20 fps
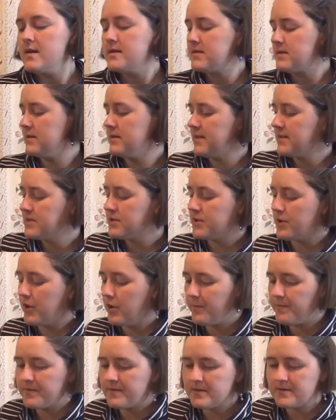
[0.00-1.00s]
So let's
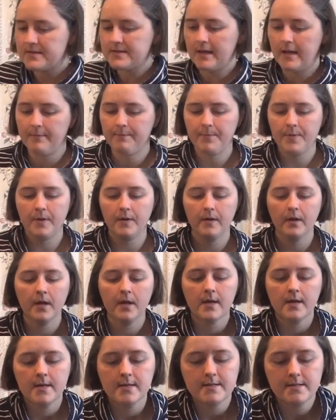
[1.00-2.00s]
open this up.
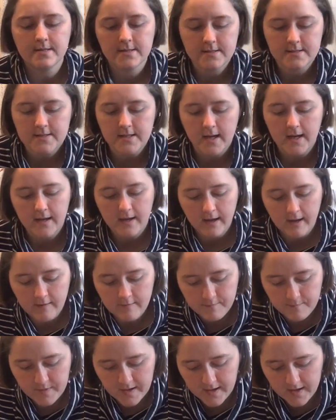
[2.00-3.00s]
Since I
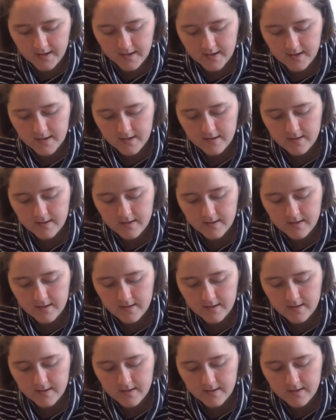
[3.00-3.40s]
have my